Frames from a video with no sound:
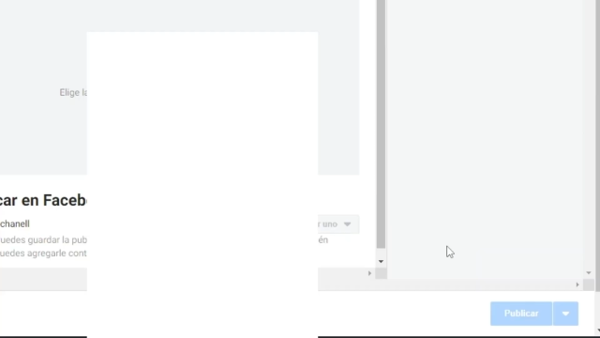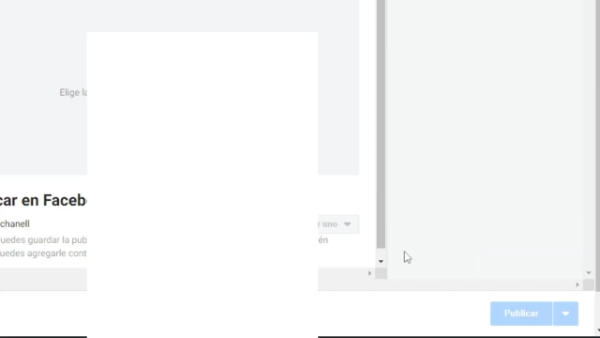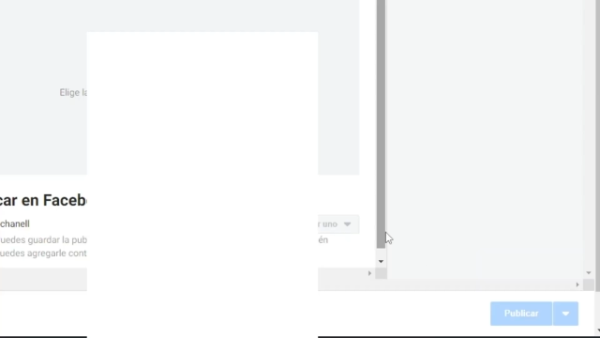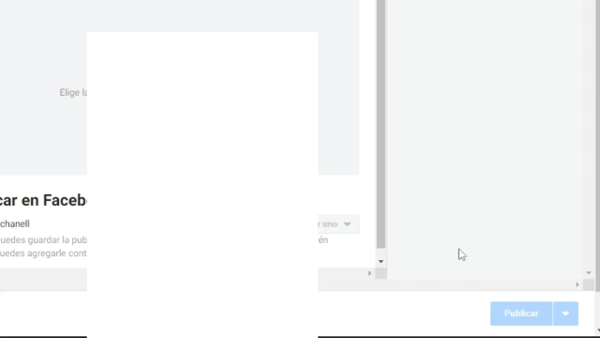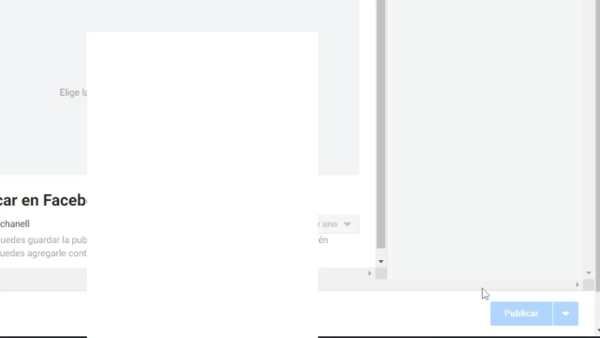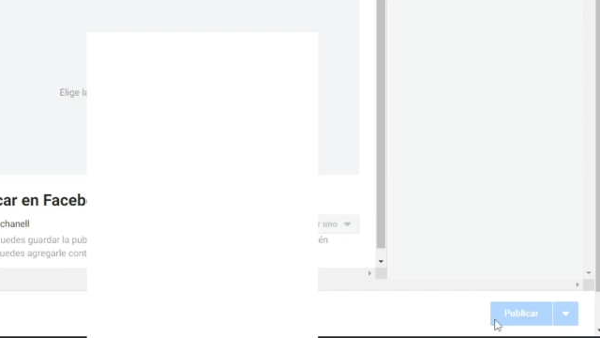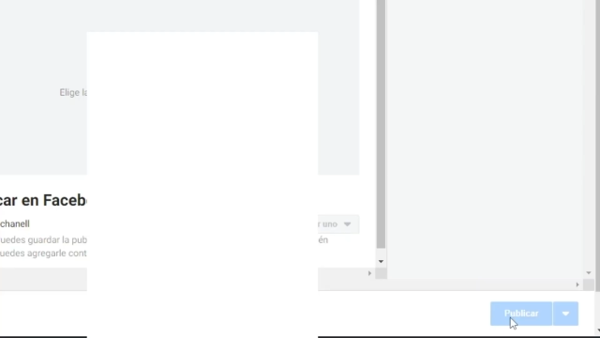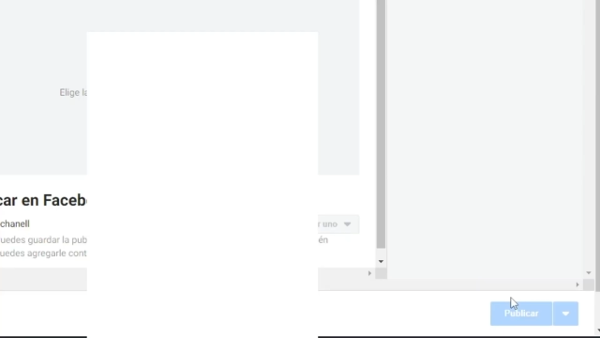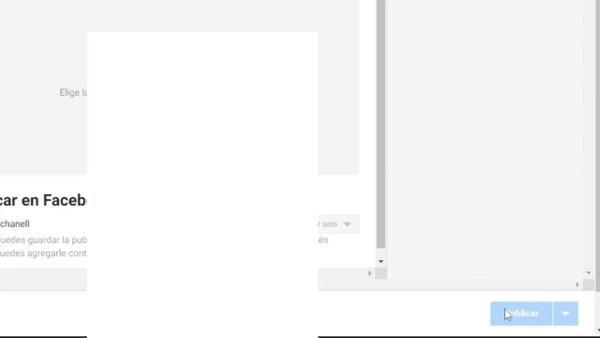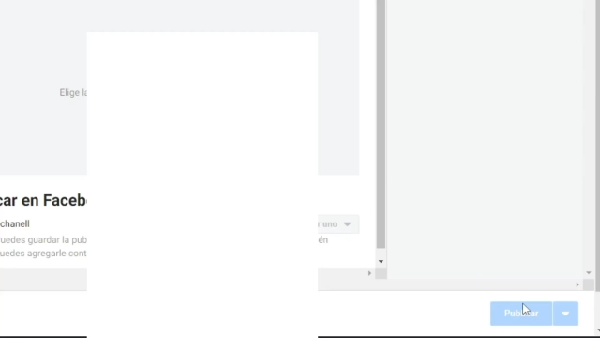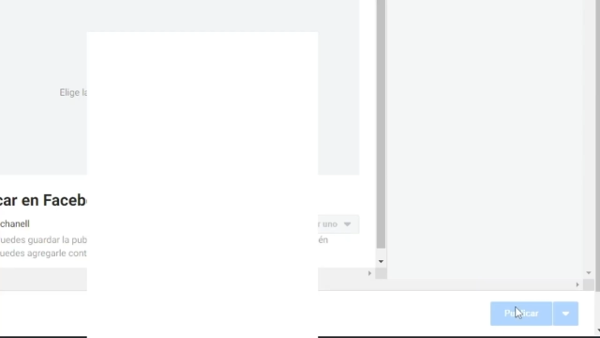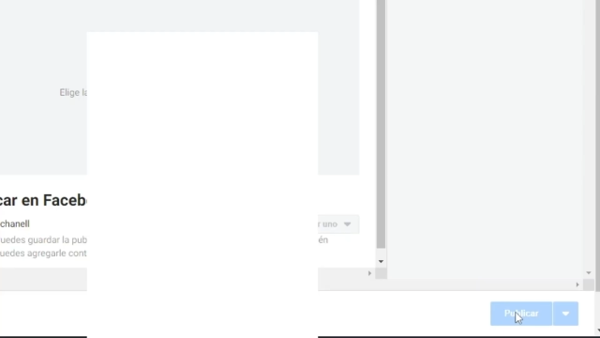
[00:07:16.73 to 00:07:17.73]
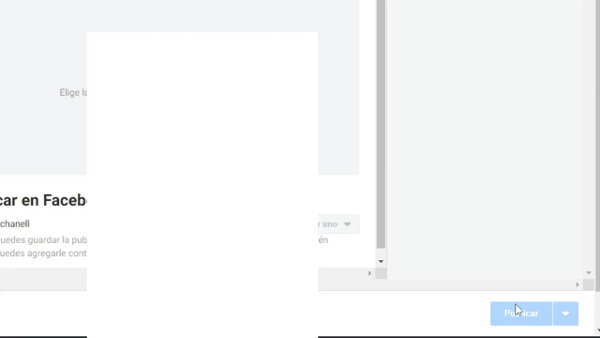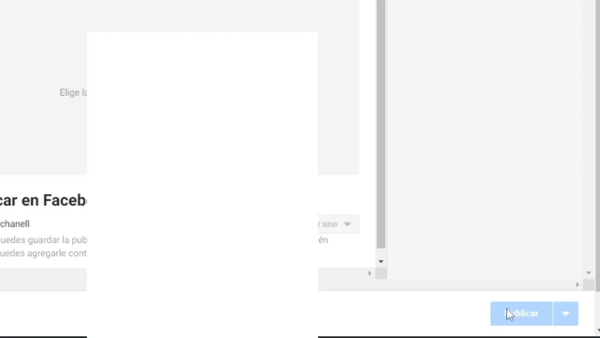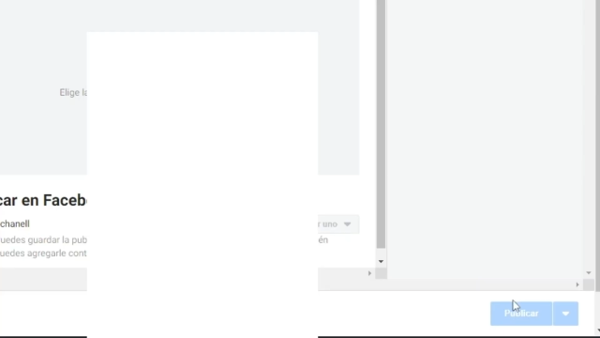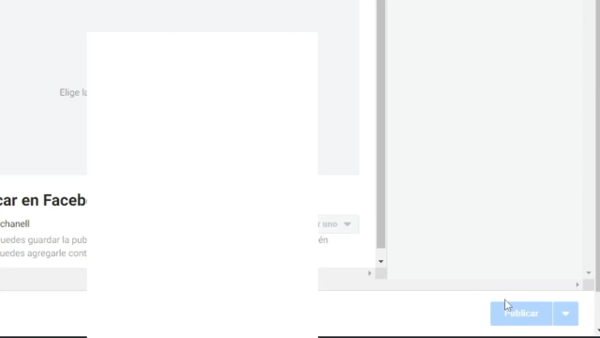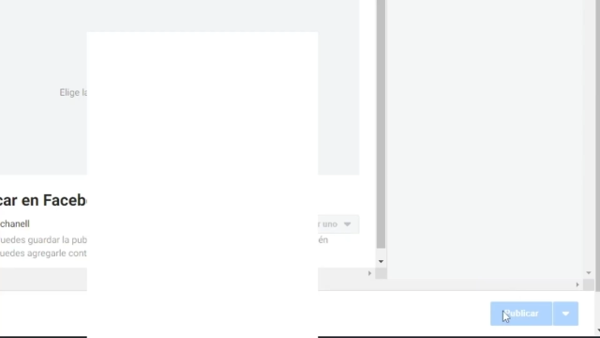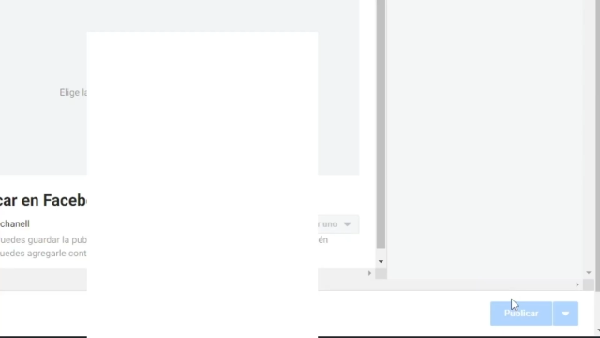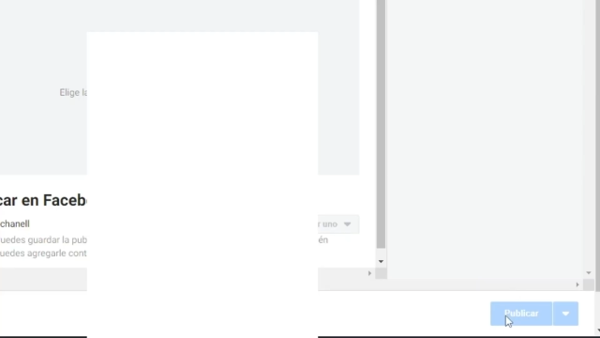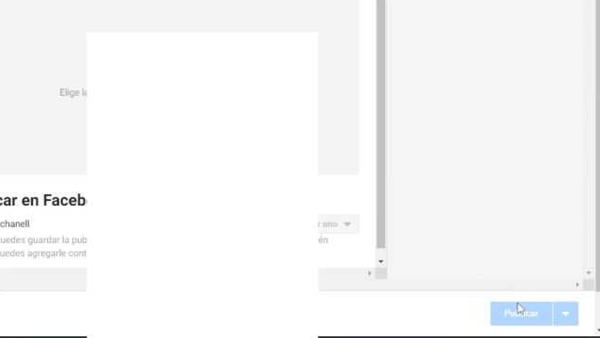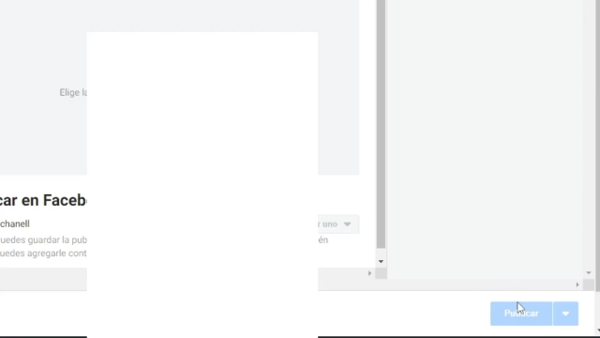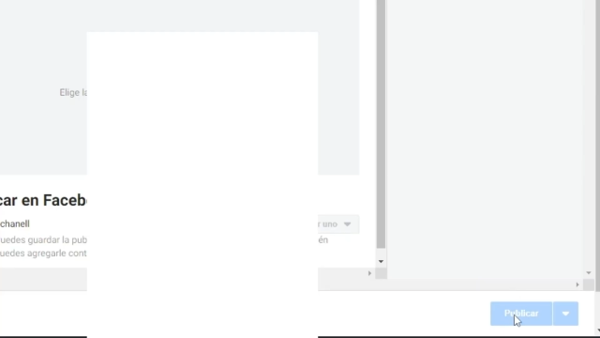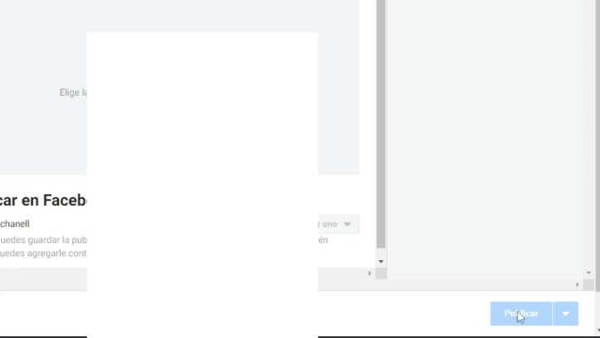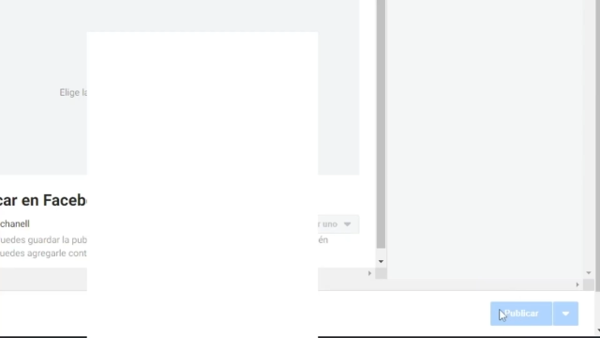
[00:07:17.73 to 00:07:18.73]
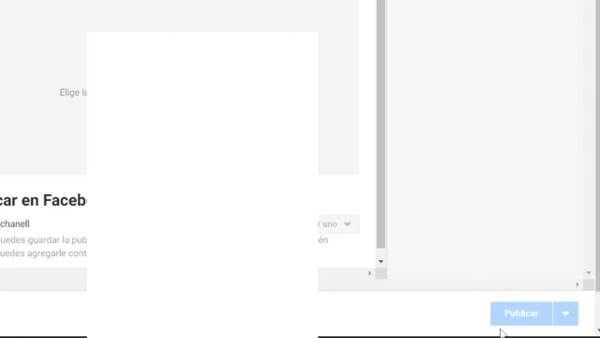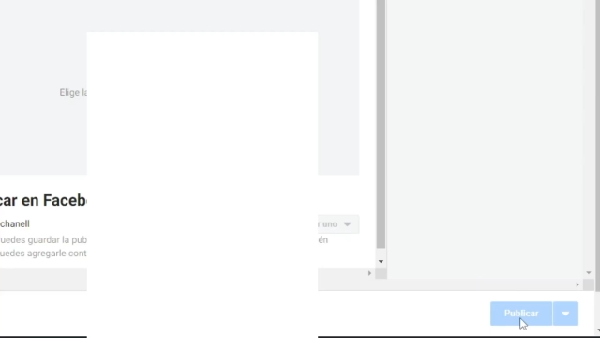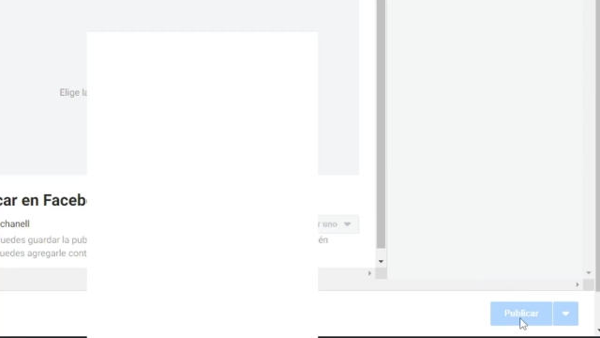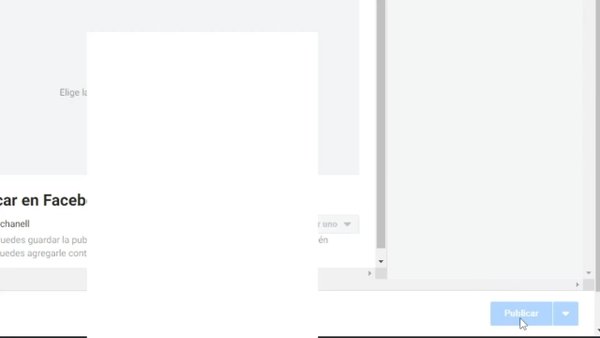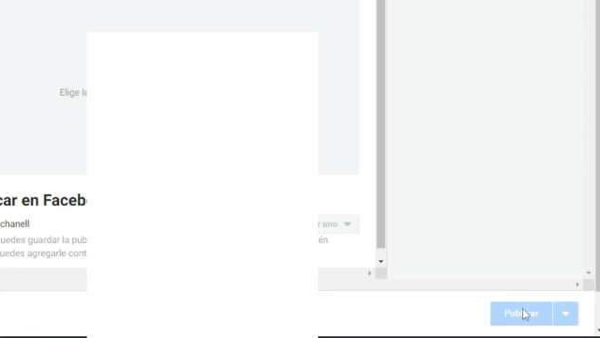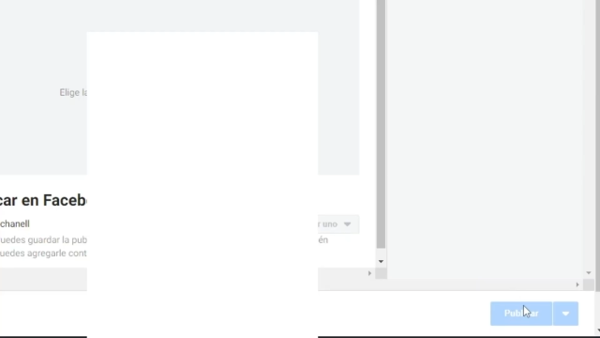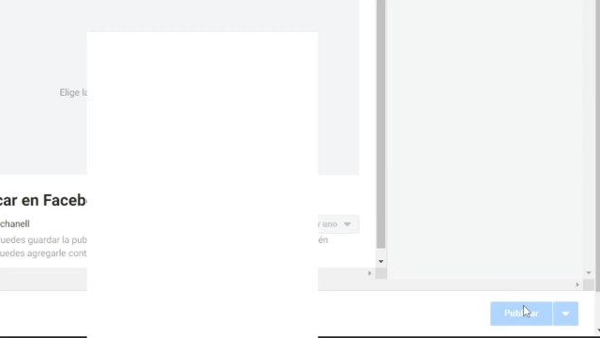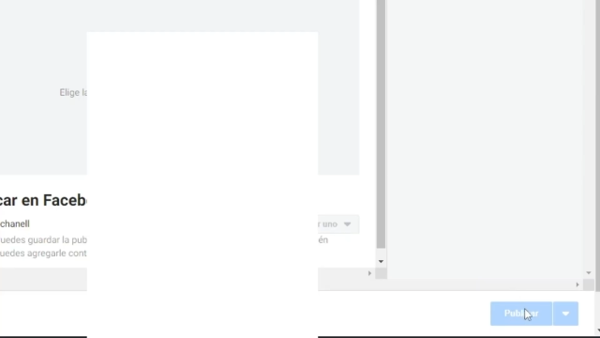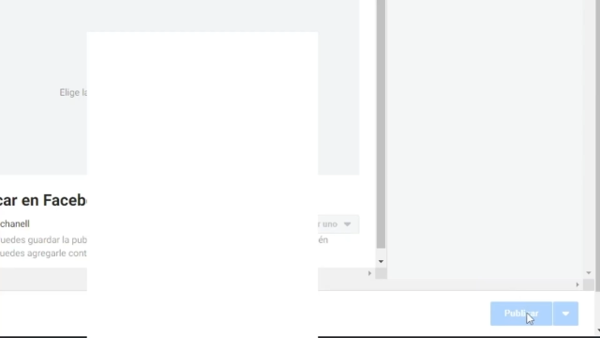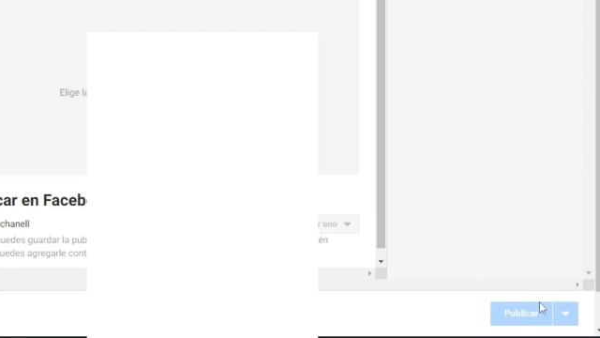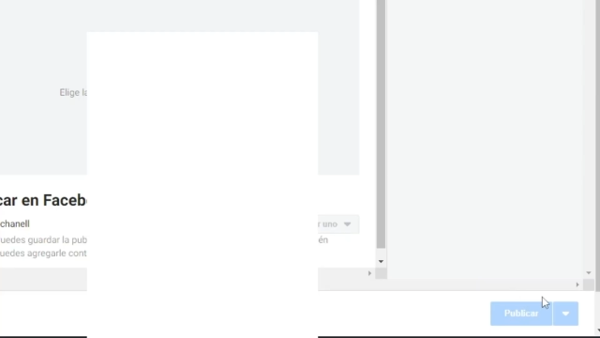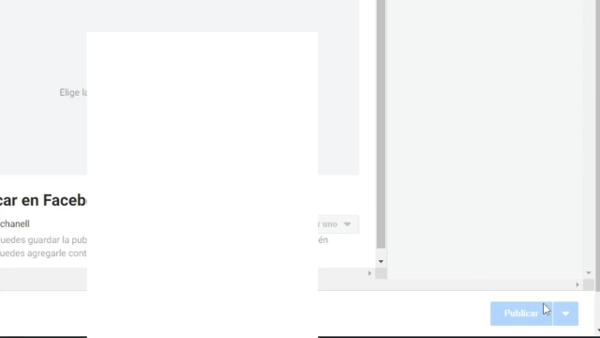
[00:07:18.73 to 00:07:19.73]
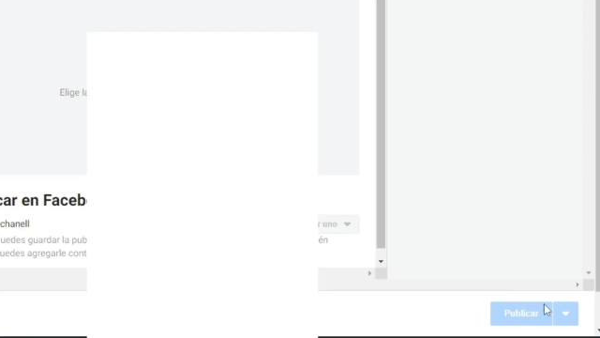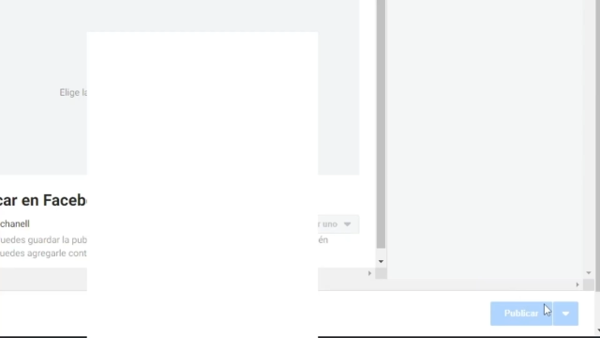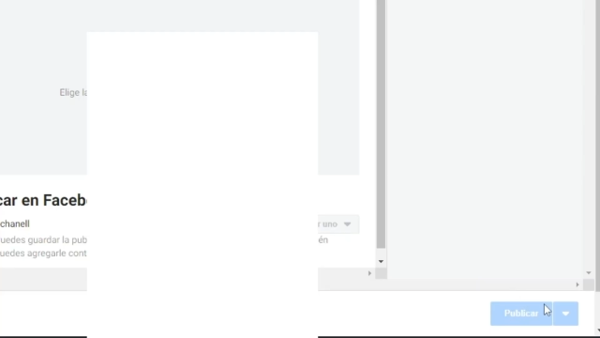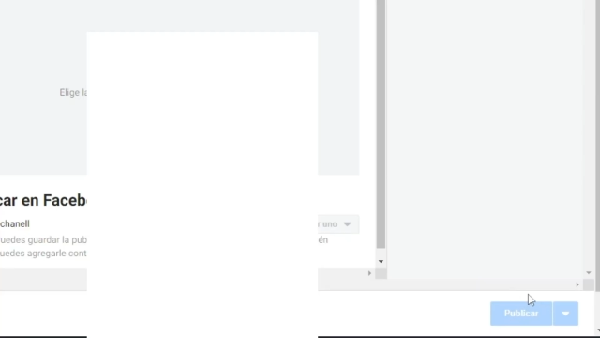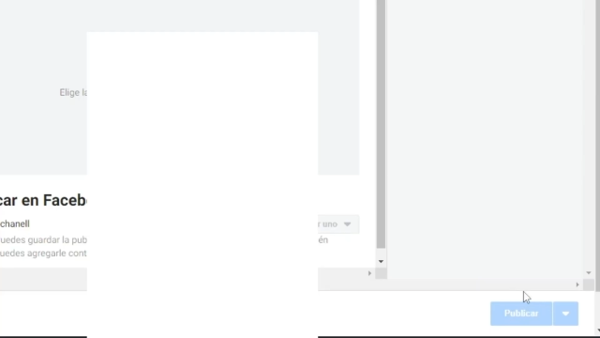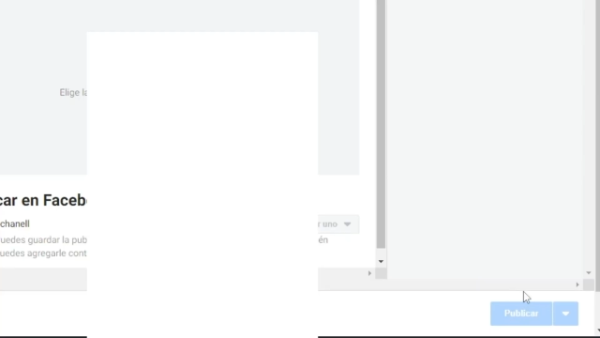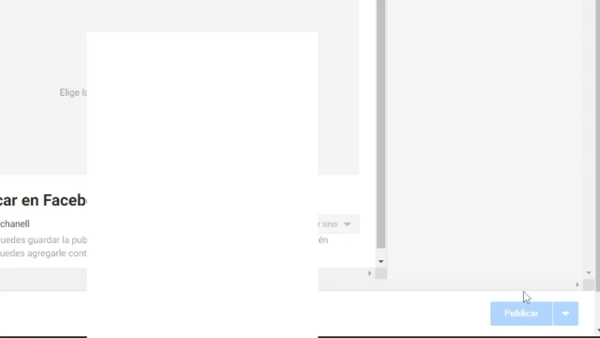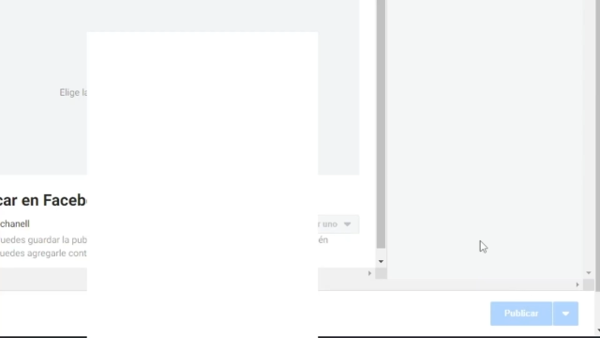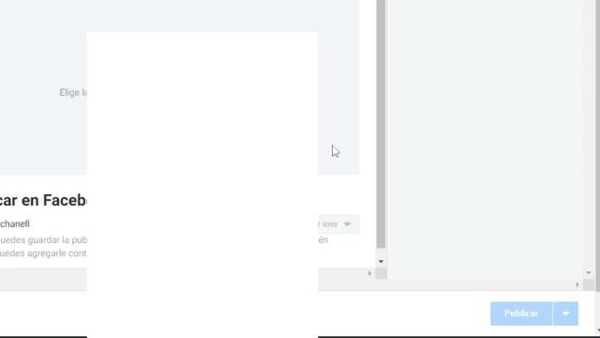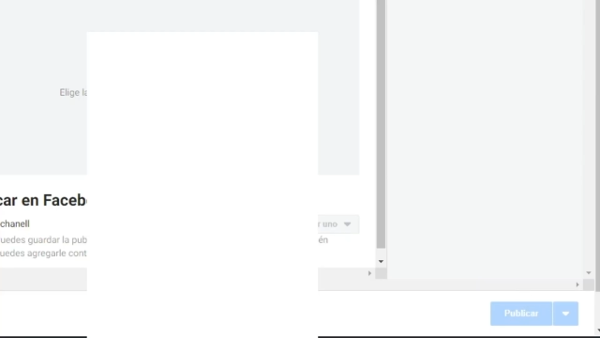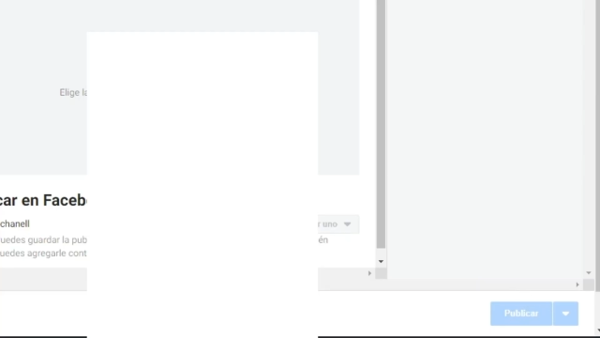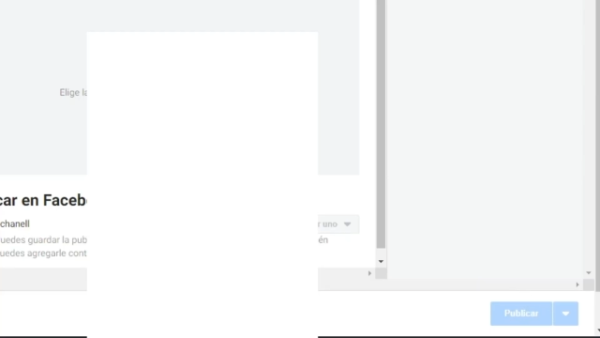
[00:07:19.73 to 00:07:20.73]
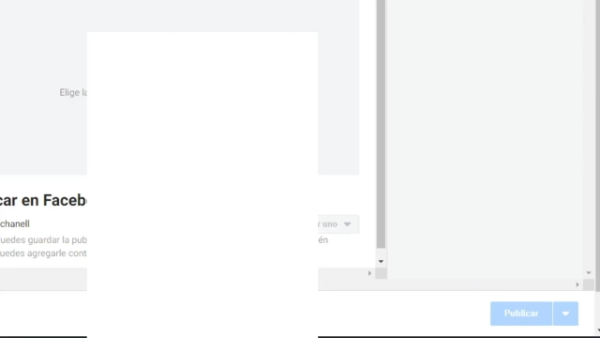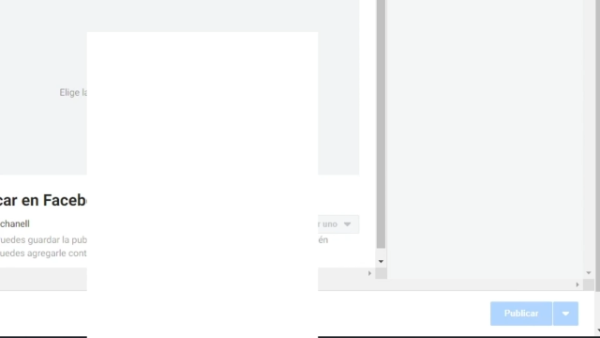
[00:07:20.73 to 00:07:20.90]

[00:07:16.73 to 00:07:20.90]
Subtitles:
[unreadable: no face in view]